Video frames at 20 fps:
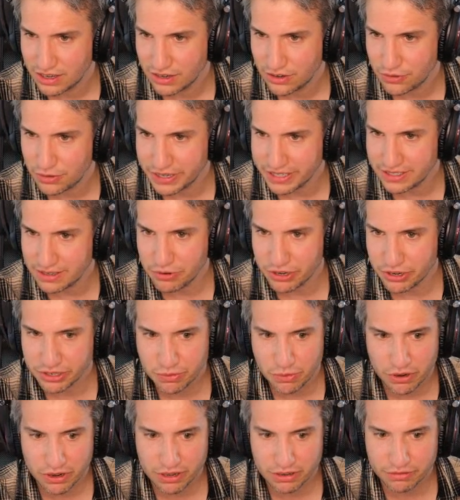Create separate
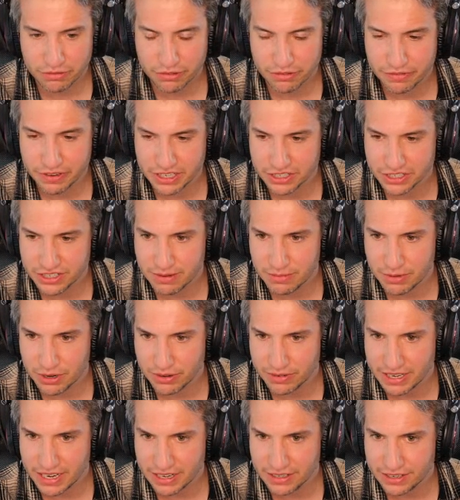wall for finished demo.
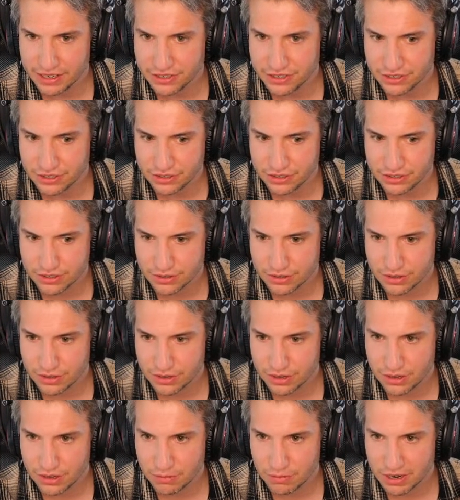Yeah, that's just
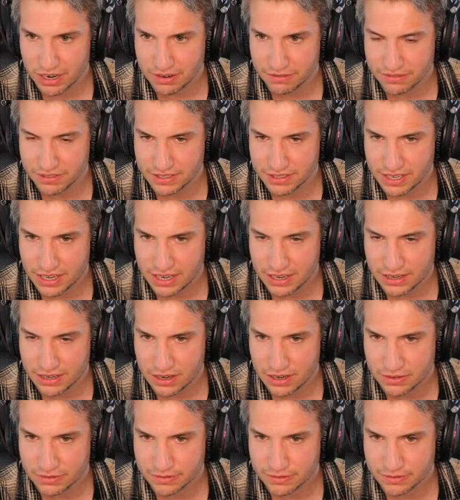what I've said.